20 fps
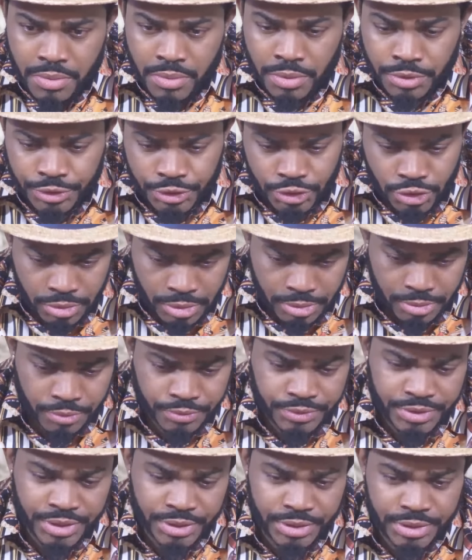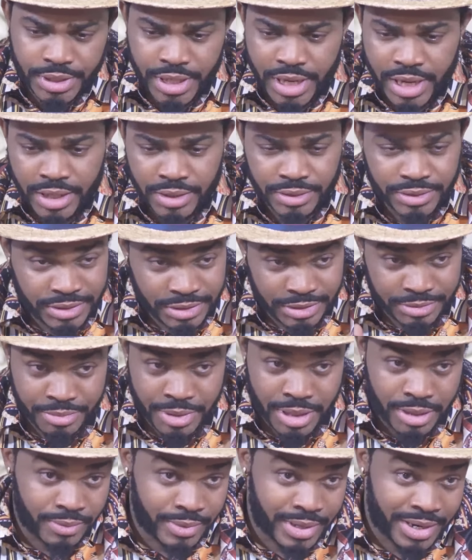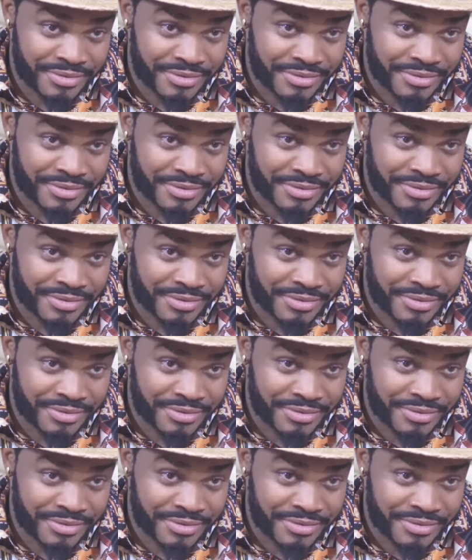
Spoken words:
Once Choma moves into the house as well,